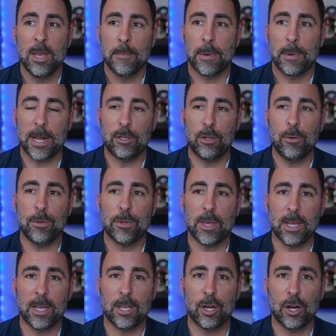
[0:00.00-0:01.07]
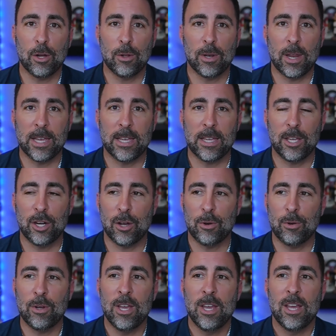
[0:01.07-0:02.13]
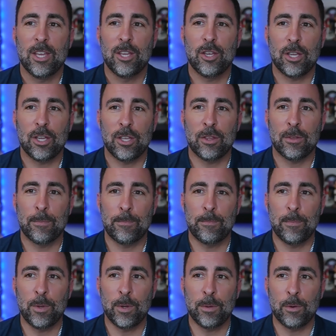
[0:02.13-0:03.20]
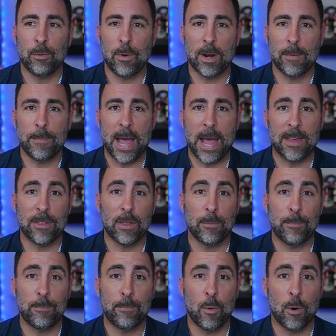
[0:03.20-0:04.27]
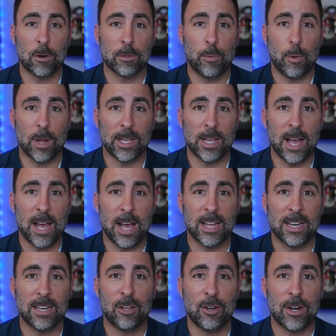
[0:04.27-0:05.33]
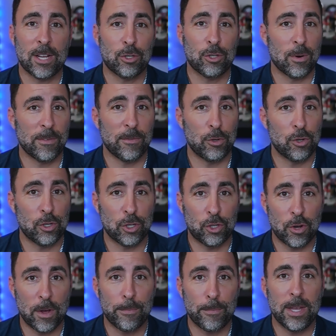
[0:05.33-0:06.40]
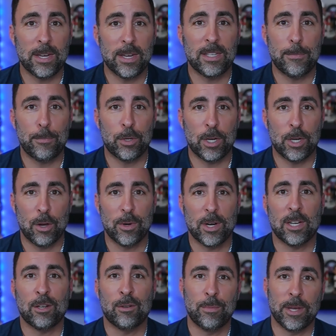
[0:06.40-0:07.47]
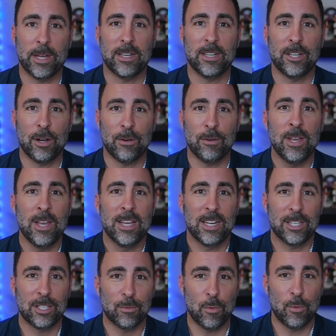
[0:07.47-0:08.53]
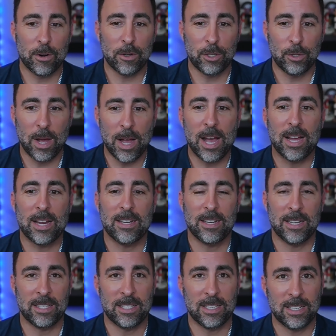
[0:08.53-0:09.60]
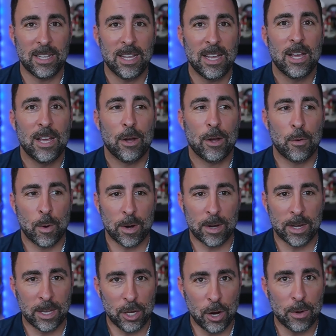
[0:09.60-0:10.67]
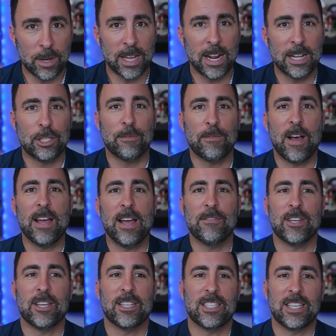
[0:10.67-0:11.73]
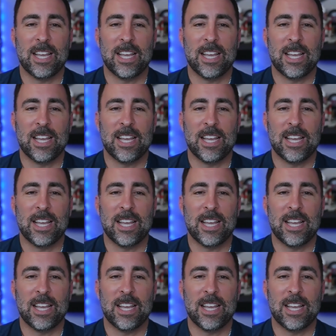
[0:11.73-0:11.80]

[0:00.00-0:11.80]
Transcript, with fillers: But right. I do think, you know, like, you know, you, you, the, you, you run a bath and the water's boiling hot. And you're not sure if you should just jump in, dip your toe in a little bit. You know, is the water yeah. too hot? Is it, or, you know, can I survive this?